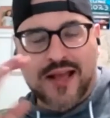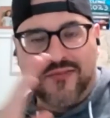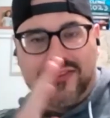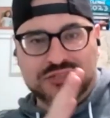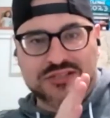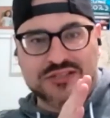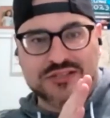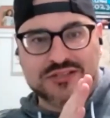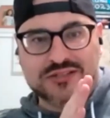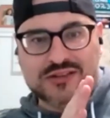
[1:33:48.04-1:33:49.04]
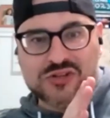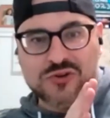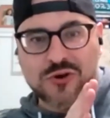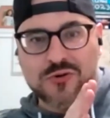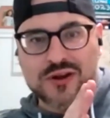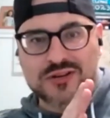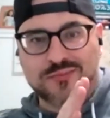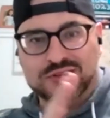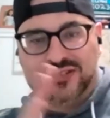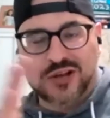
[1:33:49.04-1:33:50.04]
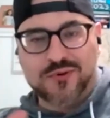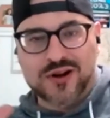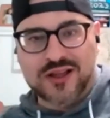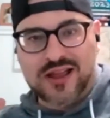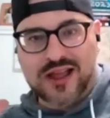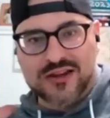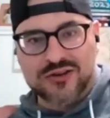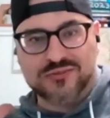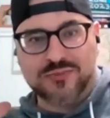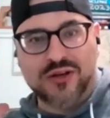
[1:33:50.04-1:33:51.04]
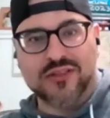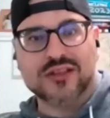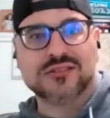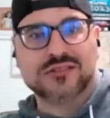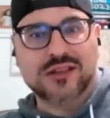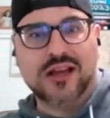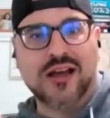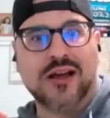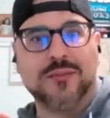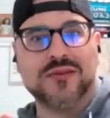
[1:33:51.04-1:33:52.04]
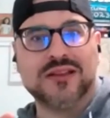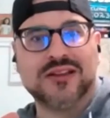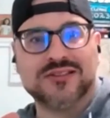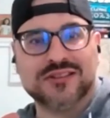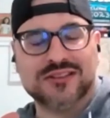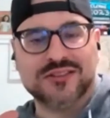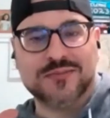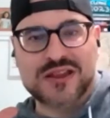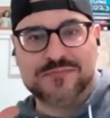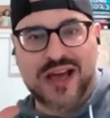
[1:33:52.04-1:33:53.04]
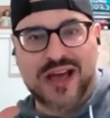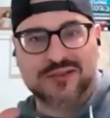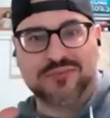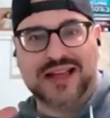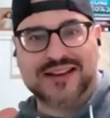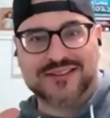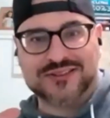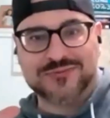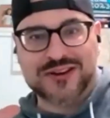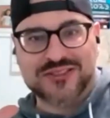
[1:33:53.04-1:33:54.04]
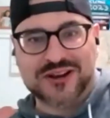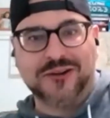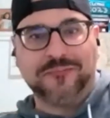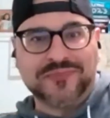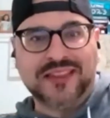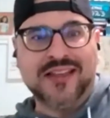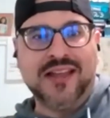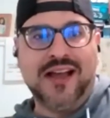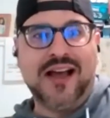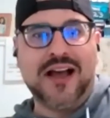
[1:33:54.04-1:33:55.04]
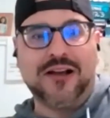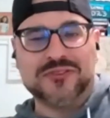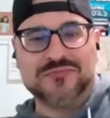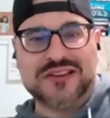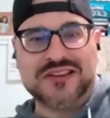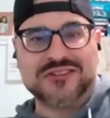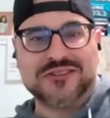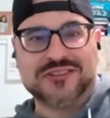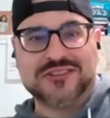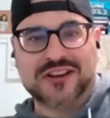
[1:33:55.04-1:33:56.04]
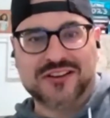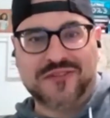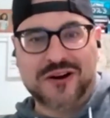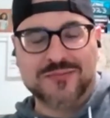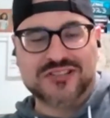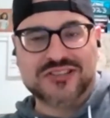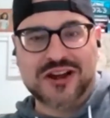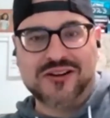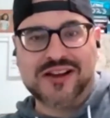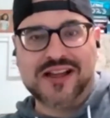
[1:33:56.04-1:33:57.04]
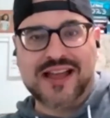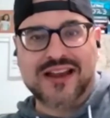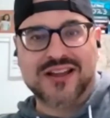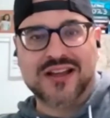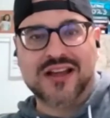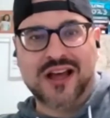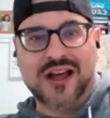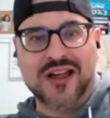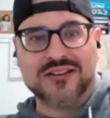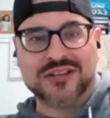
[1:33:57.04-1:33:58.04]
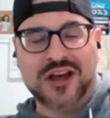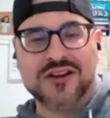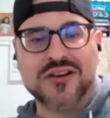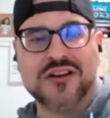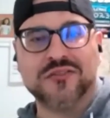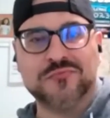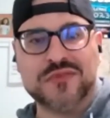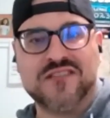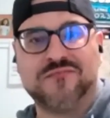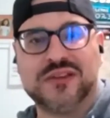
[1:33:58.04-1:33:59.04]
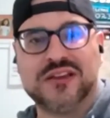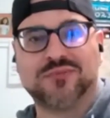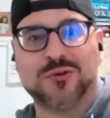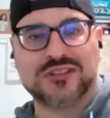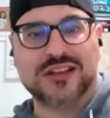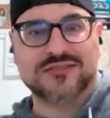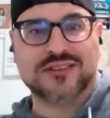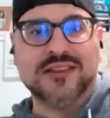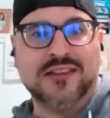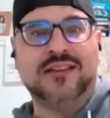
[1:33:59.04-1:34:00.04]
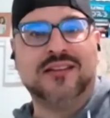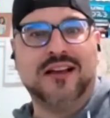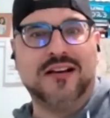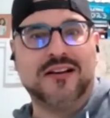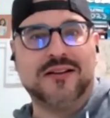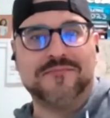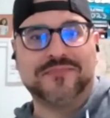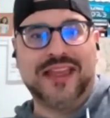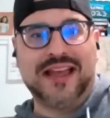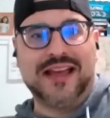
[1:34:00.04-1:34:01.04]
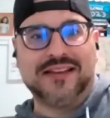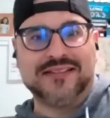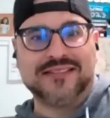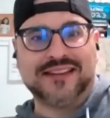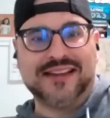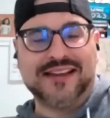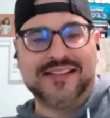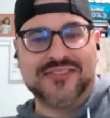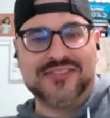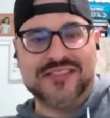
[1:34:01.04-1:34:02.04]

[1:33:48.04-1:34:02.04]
and this is, you go into Brooks, Alberta, and you smell this uh, because it, the meat packing plant is right there, uh, which means there's a ton of farms in the area and a, a ton of beef being processed. Um, and uh,